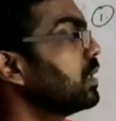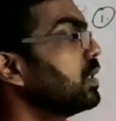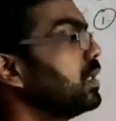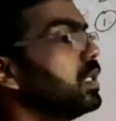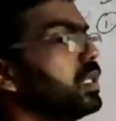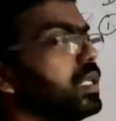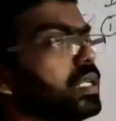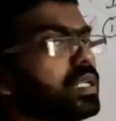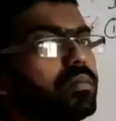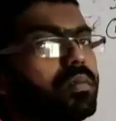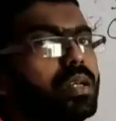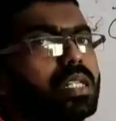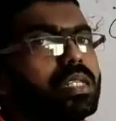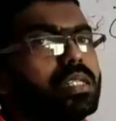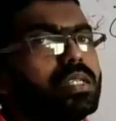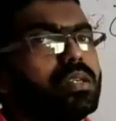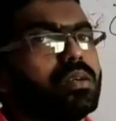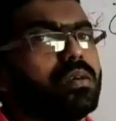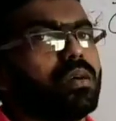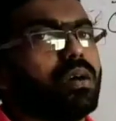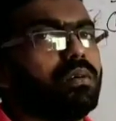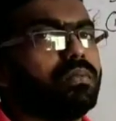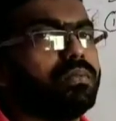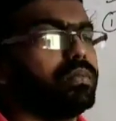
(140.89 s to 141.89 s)
The
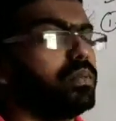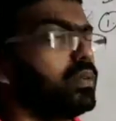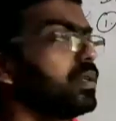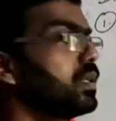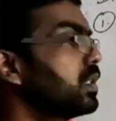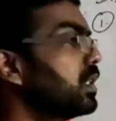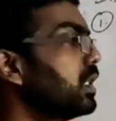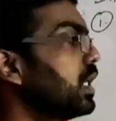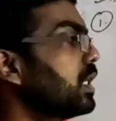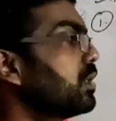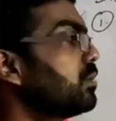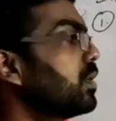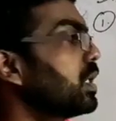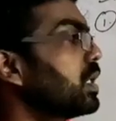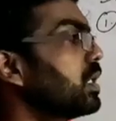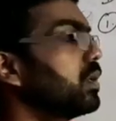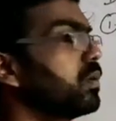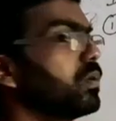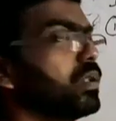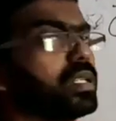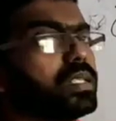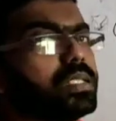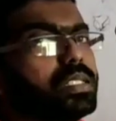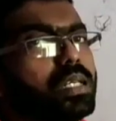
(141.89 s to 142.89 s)
derivative of that
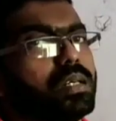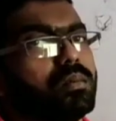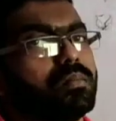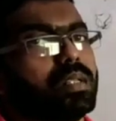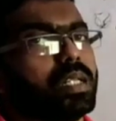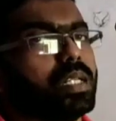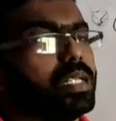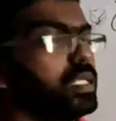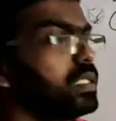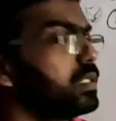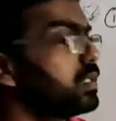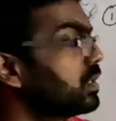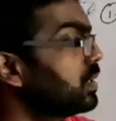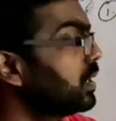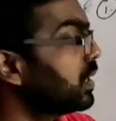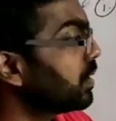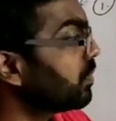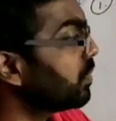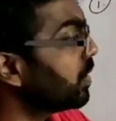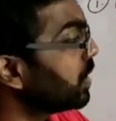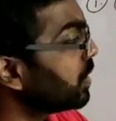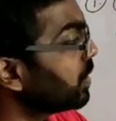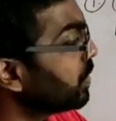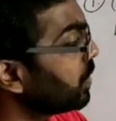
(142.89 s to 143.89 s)
particular term, that is
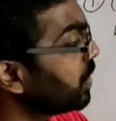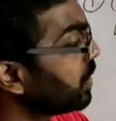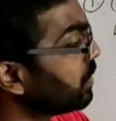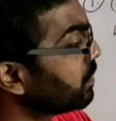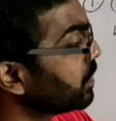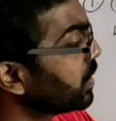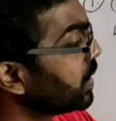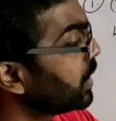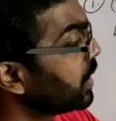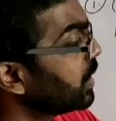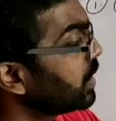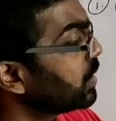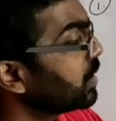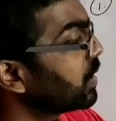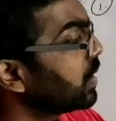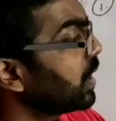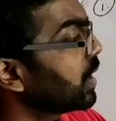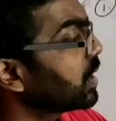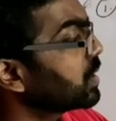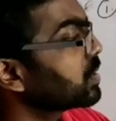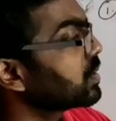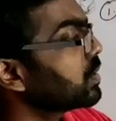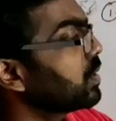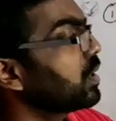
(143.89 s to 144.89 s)
derivative of
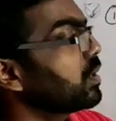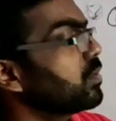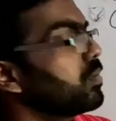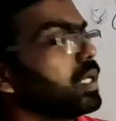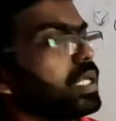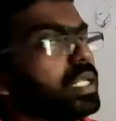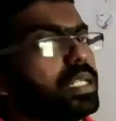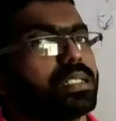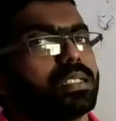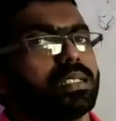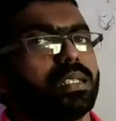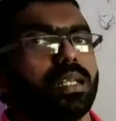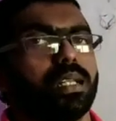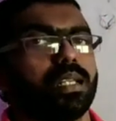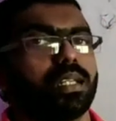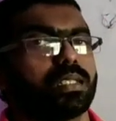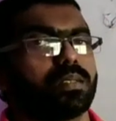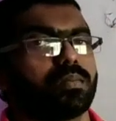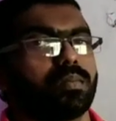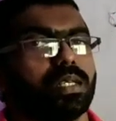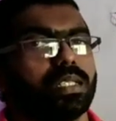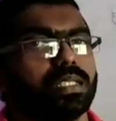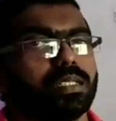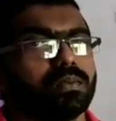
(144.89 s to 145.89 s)
3x square minus
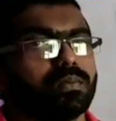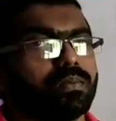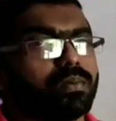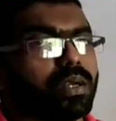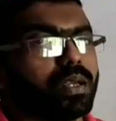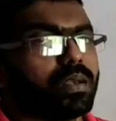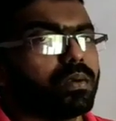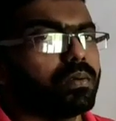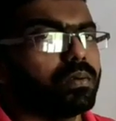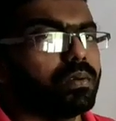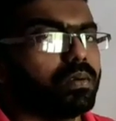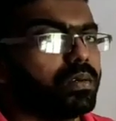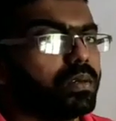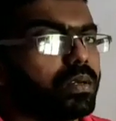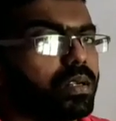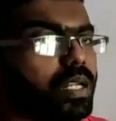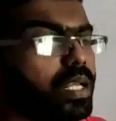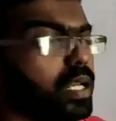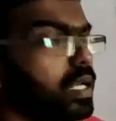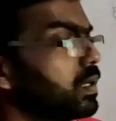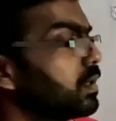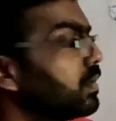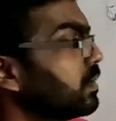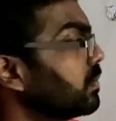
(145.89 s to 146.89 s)
9x plus 5.
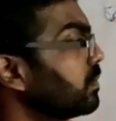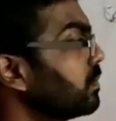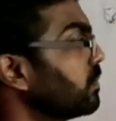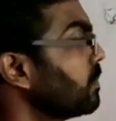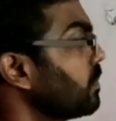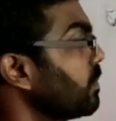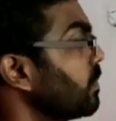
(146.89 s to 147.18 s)
Clear?